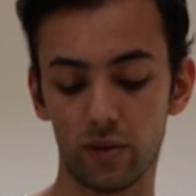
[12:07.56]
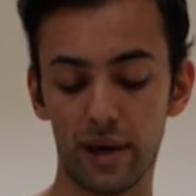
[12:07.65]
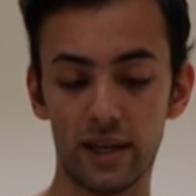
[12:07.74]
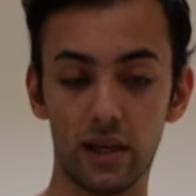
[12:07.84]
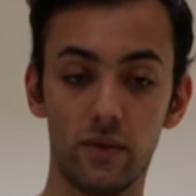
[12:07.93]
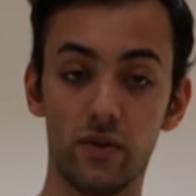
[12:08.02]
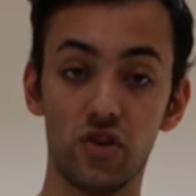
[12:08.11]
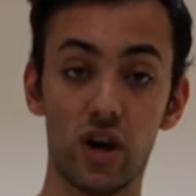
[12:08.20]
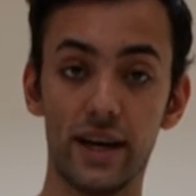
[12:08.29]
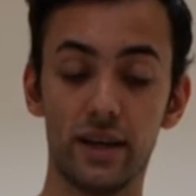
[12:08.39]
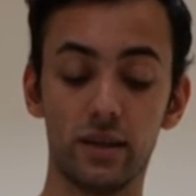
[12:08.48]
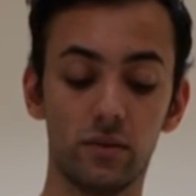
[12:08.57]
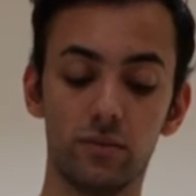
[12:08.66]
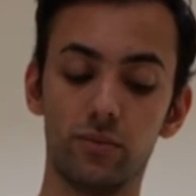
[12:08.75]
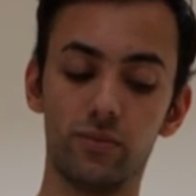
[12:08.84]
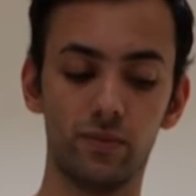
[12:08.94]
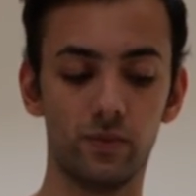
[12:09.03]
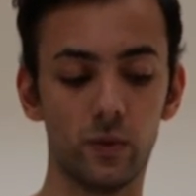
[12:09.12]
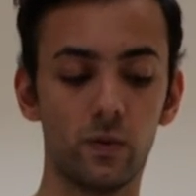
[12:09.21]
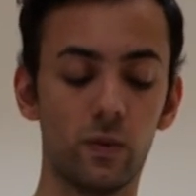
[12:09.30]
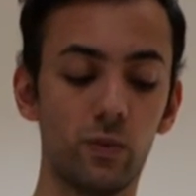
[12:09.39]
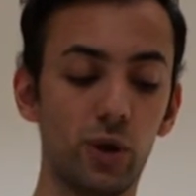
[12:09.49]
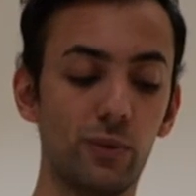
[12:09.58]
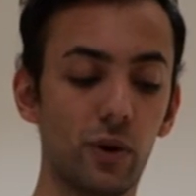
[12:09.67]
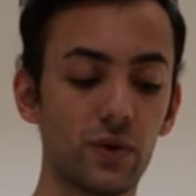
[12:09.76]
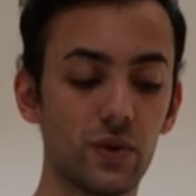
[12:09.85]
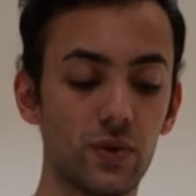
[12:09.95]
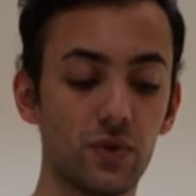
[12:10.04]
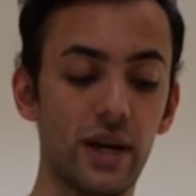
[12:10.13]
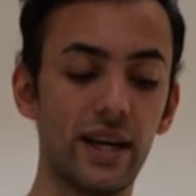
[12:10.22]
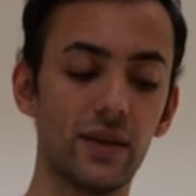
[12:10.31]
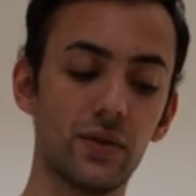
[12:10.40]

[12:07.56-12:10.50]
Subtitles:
in China, Blublox Australia.